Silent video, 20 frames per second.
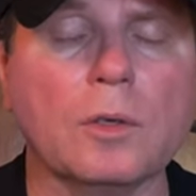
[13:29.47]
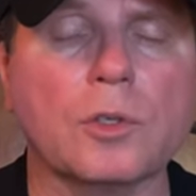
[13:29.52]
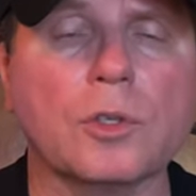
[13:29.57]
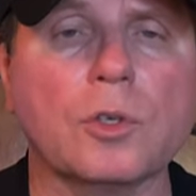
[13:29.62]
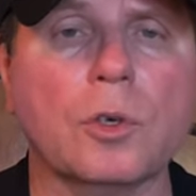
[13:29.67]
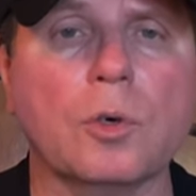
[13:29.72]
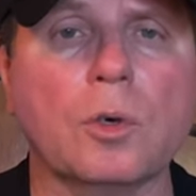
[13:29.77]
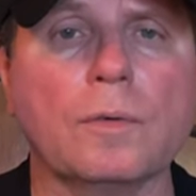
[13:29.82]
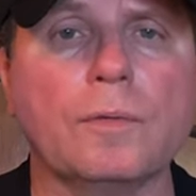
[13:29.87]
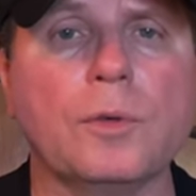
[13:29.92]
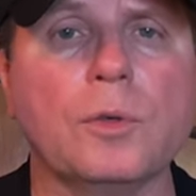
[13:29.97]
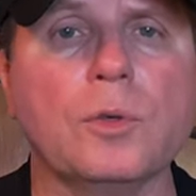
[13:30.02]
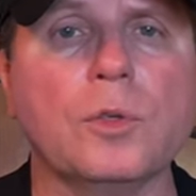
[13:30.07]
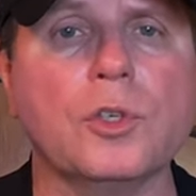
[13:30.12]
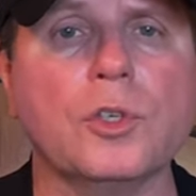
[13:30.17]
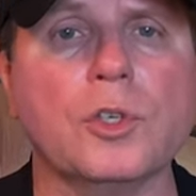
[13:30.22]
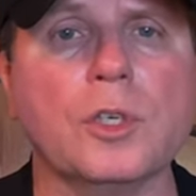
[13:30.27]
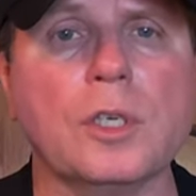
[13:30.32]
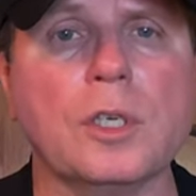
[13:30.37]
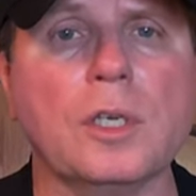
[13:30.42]
So if you
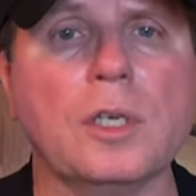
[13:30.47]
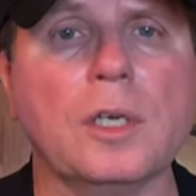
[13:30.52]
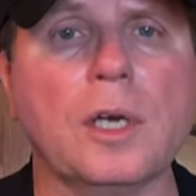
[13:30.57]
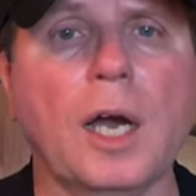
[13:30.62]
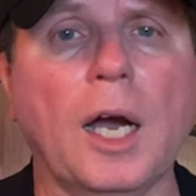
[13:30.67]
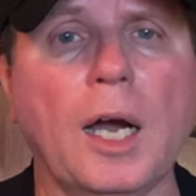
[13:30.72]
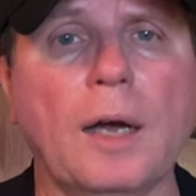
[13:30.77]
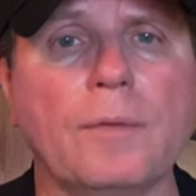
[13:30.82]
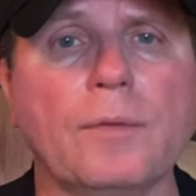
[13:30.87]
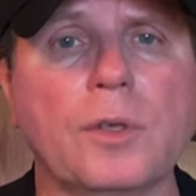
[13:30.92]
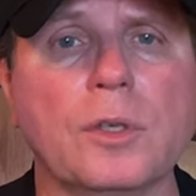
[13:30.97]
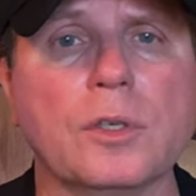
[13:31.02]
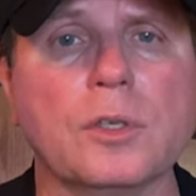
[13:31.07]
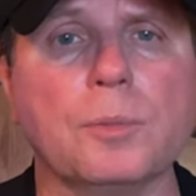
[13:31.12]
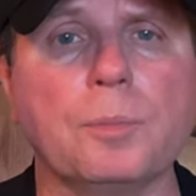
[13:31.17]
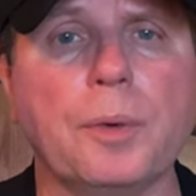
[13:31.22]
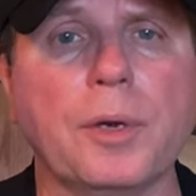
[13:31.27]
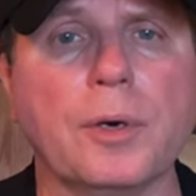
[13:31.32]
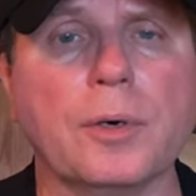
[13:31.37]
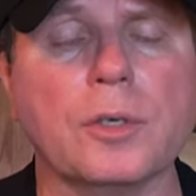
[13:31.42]
see obvious
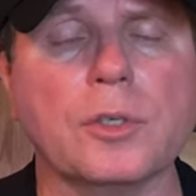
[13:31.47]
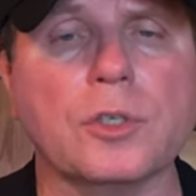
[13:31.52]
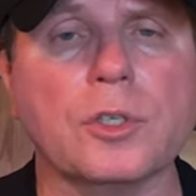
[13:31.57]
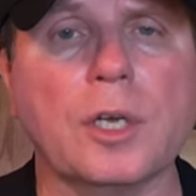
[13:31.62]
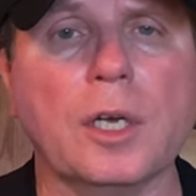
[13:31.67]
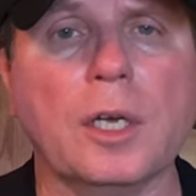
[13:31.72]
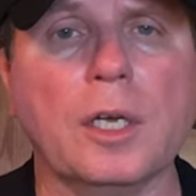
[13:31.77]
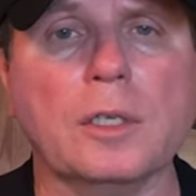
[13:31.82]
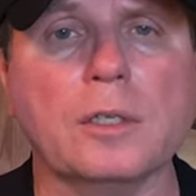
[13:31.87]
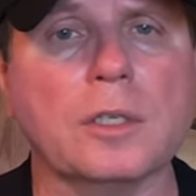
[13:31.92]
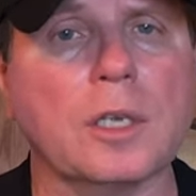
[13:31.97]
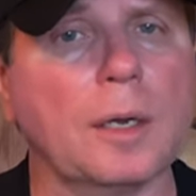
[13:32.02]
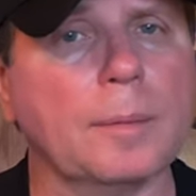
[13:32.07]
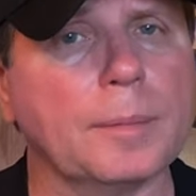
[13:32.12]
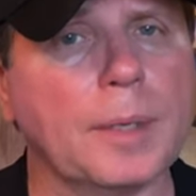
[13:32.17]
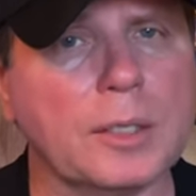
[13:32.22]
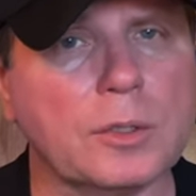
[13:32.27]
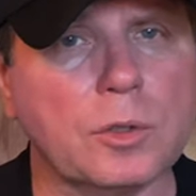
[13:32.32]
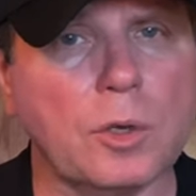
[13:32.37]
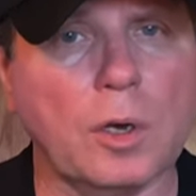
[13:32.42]
parasites, and I'm
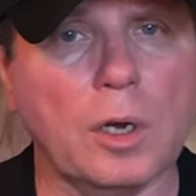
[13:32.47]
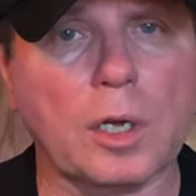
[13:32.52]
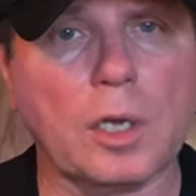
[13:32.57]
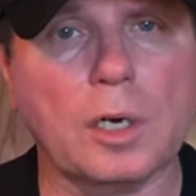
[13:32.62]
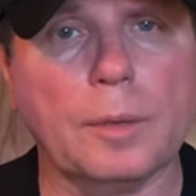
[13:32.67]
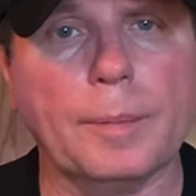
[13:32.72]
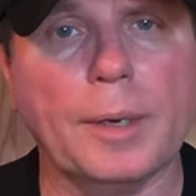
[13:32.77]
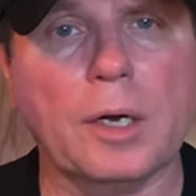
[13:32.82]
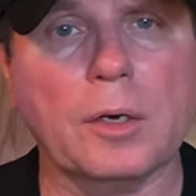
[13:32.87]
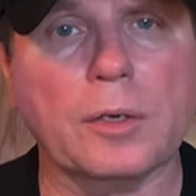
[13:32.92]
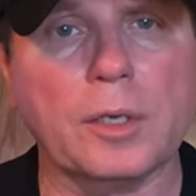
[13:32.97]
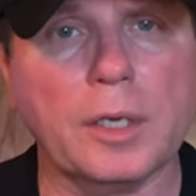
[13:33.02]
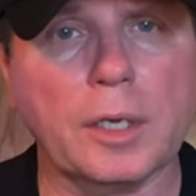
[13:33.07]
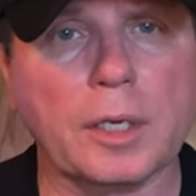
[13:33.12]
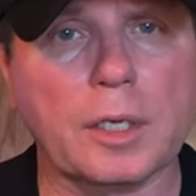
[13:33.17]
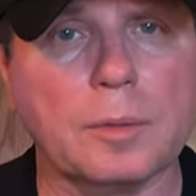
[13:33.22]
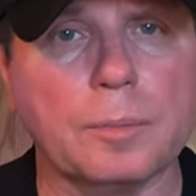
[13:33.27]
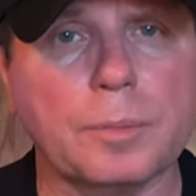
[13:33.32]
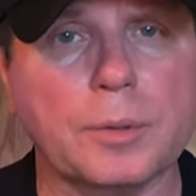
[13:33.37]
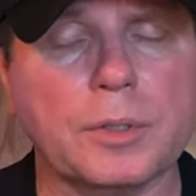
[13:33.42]
not talking about
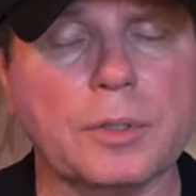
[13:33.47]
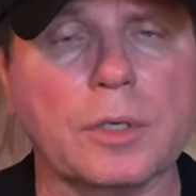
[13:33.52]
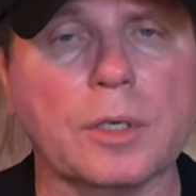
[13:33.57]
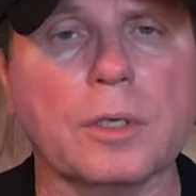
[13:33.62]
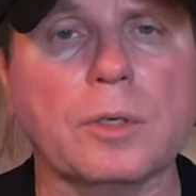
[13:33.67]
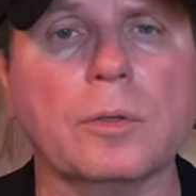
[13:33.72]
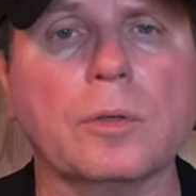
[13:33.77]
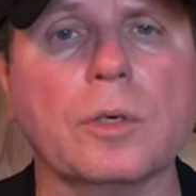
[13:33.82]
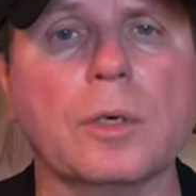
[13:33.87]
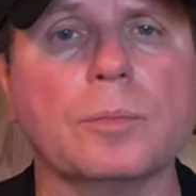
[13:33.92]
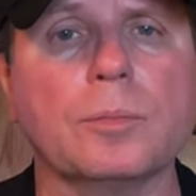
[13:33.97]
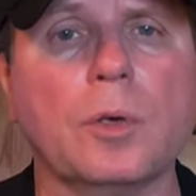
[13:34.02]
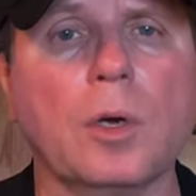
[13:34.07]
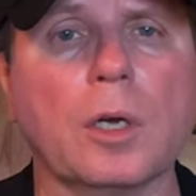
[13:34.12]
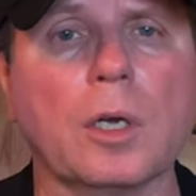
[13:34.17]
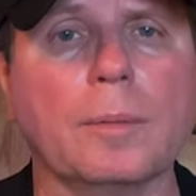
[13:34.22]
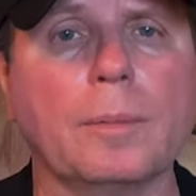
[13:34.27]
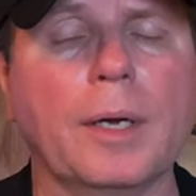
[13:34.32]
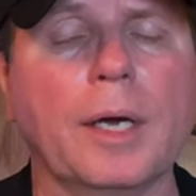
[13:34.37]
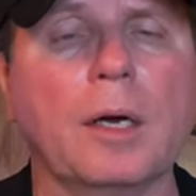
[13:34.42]
ick in particular, I'm
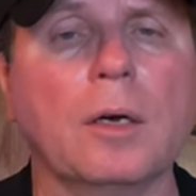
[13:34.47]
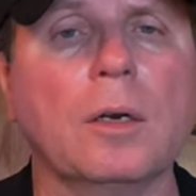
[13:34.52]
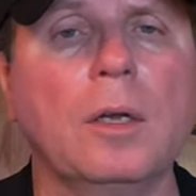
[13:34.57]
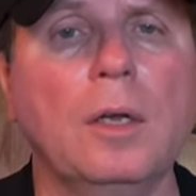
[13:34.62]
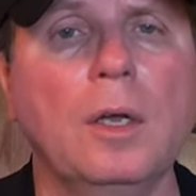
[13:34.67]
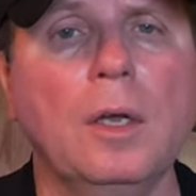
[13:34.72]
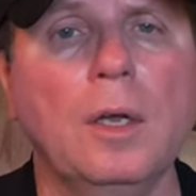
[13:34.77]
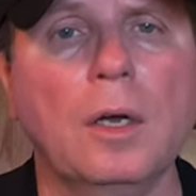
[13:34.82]
talking about